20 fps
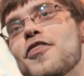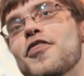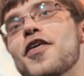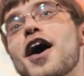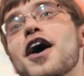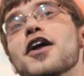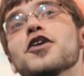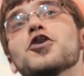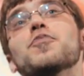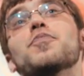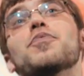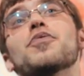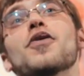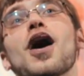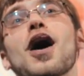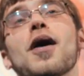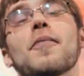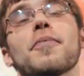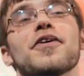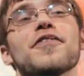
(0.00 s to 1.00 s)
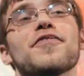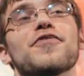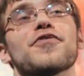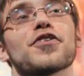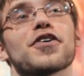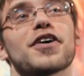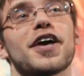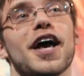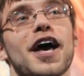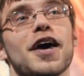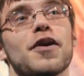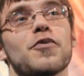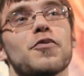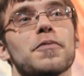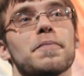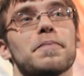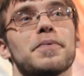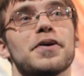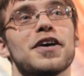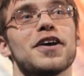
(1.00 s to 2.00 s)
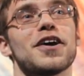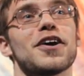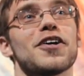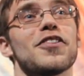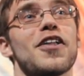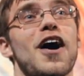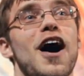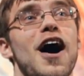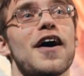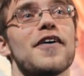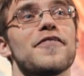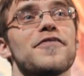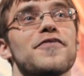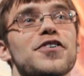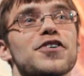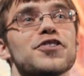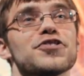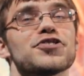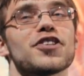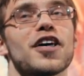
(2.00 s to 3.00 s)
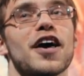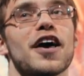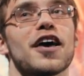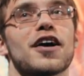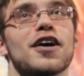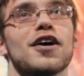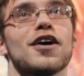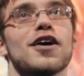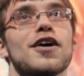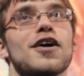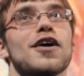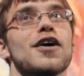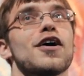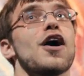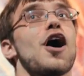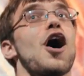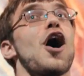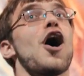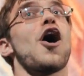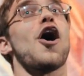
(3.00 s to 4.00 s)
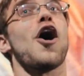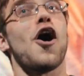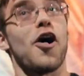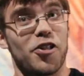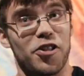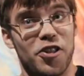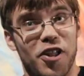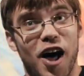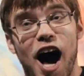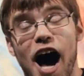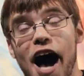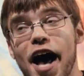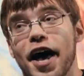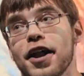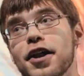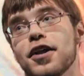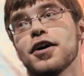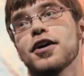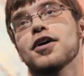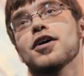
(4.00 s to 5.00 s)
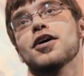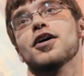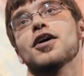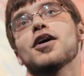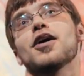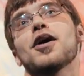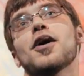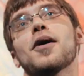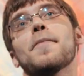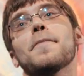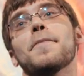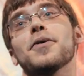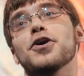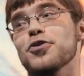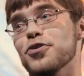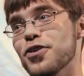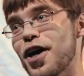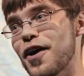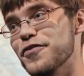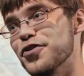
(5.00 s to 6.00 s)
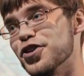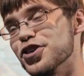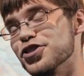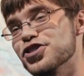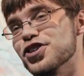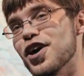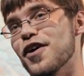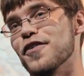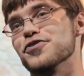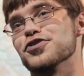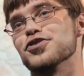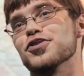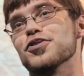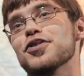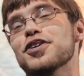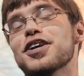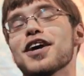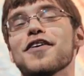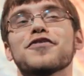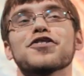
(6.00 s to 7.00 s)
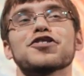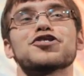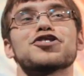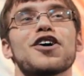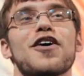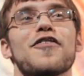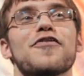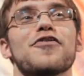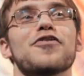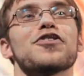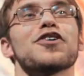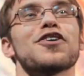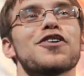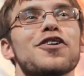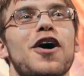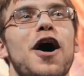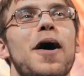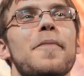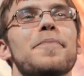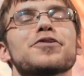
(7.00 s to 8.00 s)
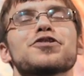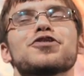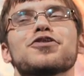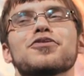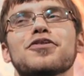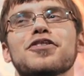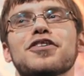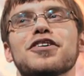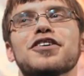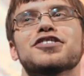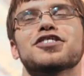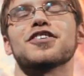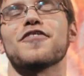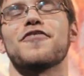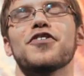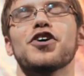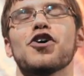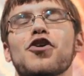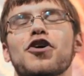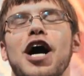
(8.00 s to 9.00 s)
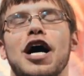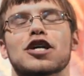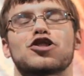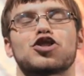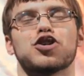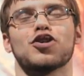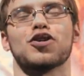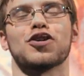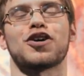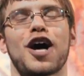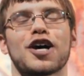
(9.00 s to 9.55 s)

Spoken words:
then you probably forget what being alive feels like a lot. But you love yourself, so you give yourself little opportunities to feel ka-chung,